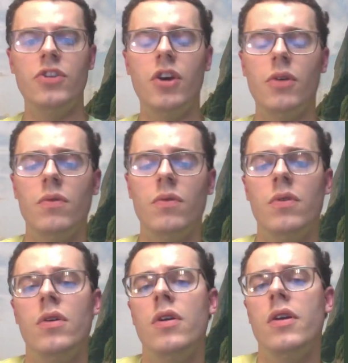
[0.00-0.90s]
So
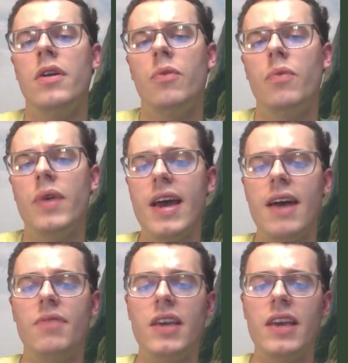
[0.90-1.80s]
we
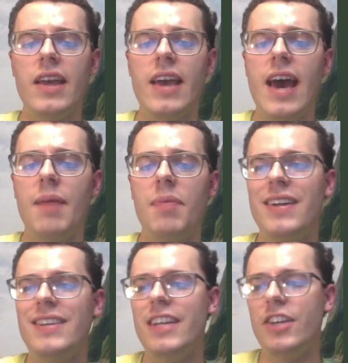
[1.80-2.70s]
have the YETI App
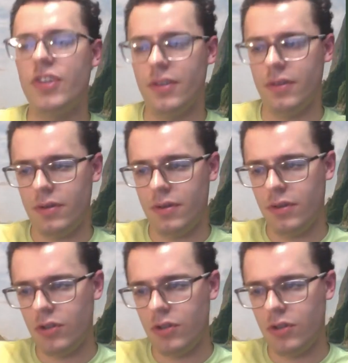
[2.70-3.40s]
Additions.